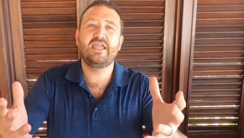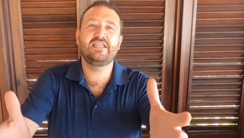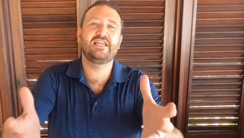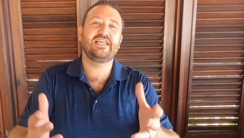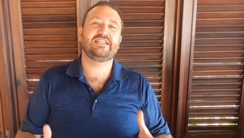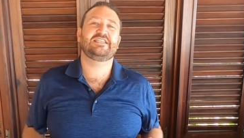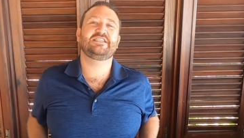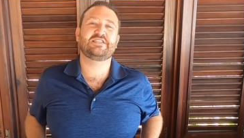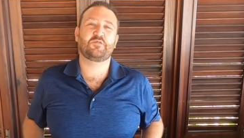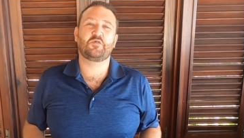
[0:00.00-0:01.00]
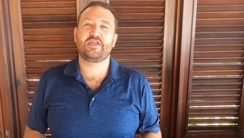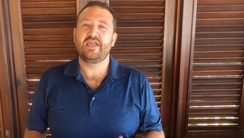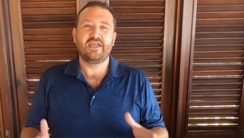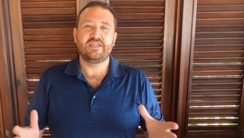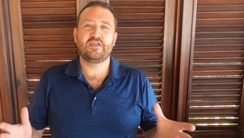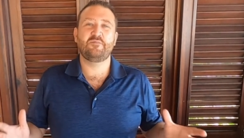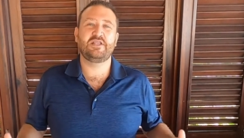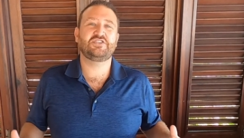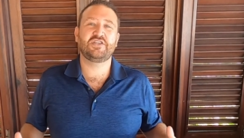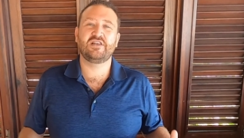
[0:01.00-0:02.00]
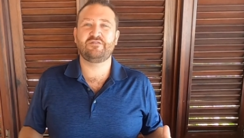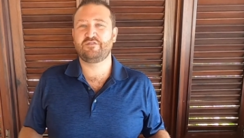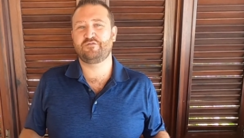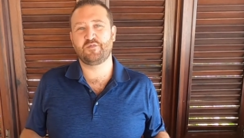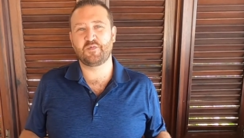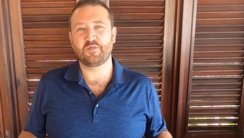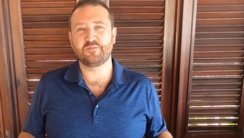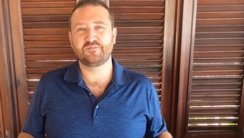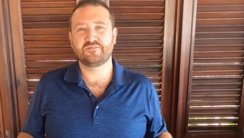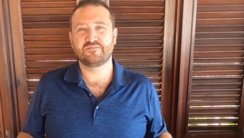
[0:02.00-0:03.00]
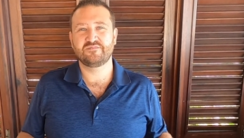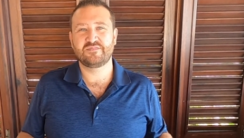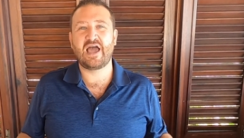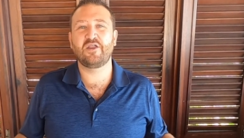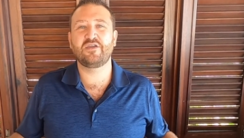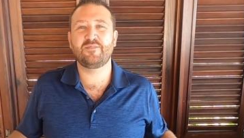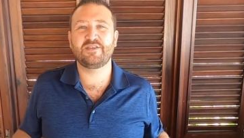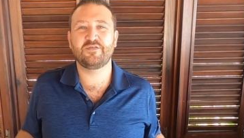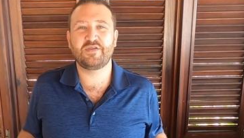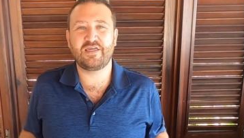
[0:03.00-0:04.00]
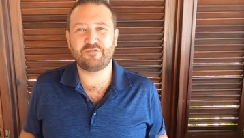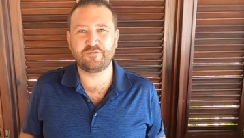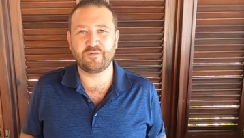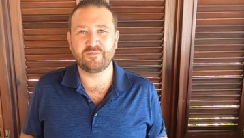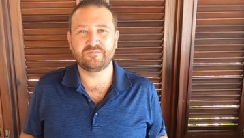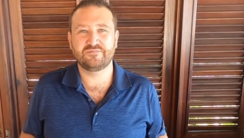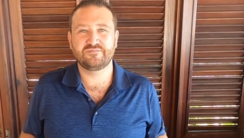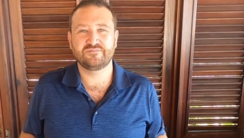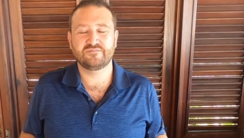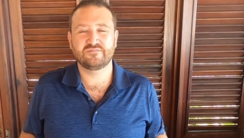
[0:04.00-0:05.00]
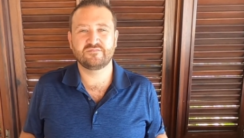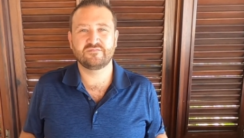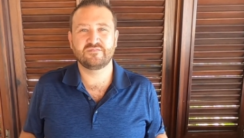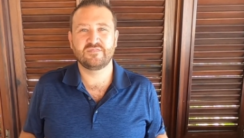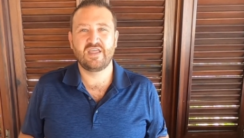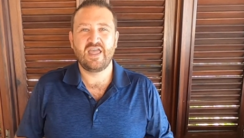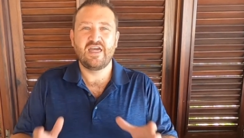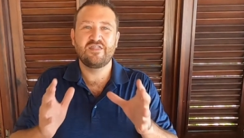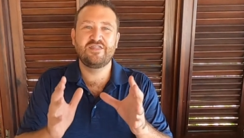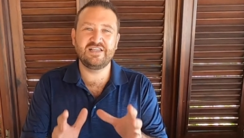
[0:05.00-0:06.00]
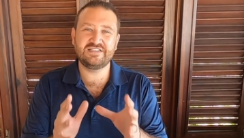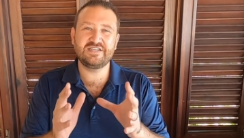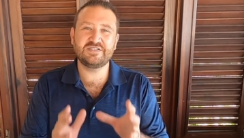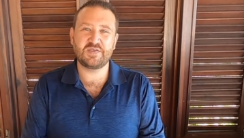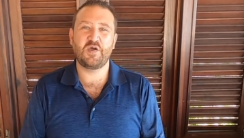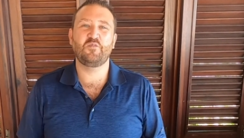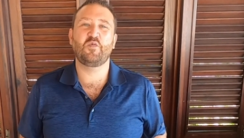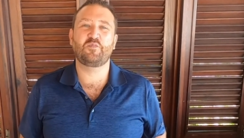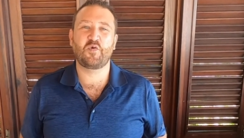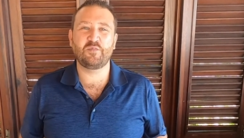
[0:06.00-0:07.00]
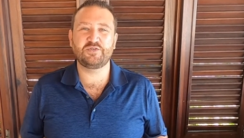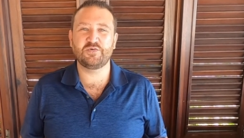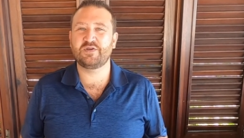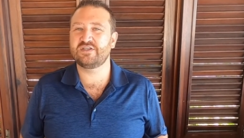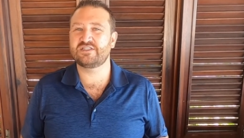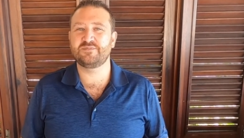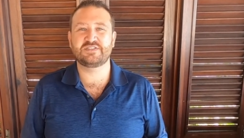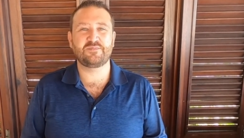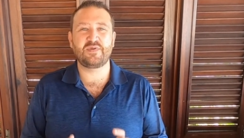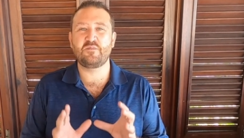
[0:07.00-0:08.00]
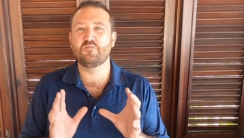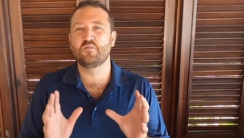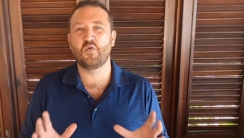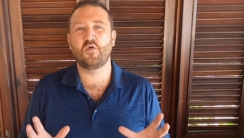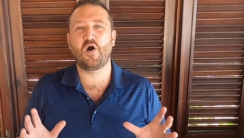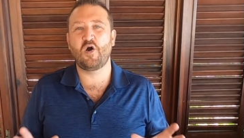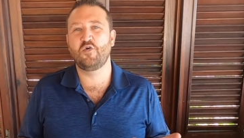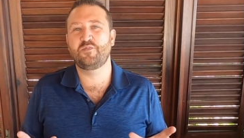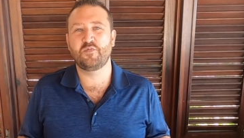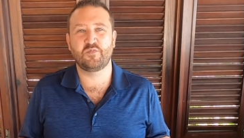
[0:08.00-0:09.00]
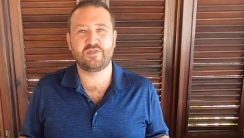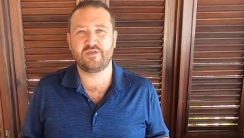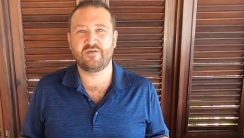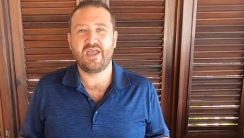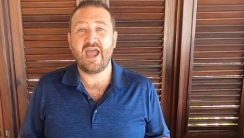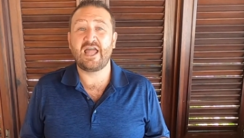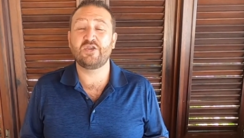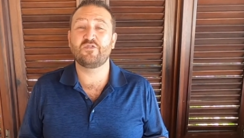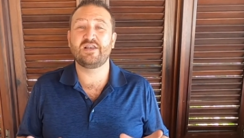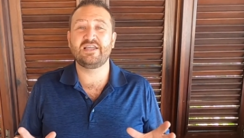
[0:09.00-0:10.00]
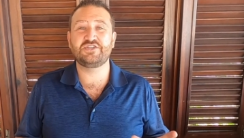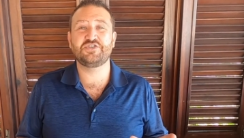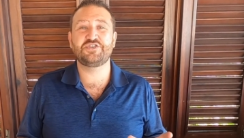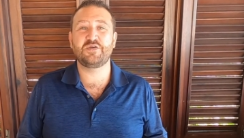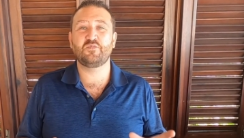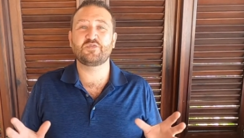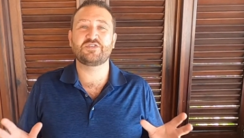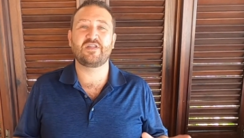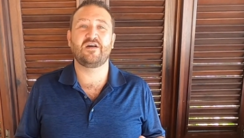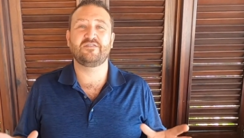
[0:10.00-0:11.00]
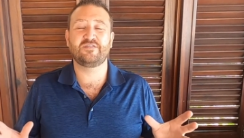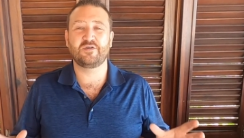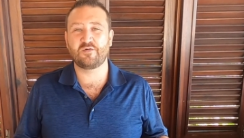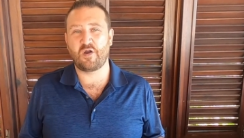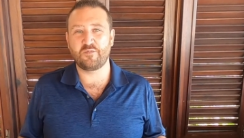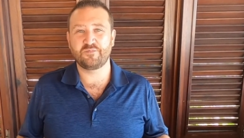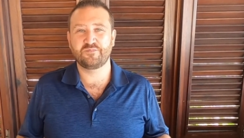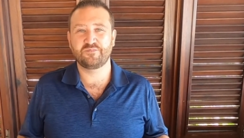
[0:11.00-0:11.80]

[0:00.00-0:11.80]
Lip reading: In your LinkedIn summary, you mentioned loving football. How long have you been doing that for? This in turn will prompt your customer to be more open with you, and your relationship will start to grow.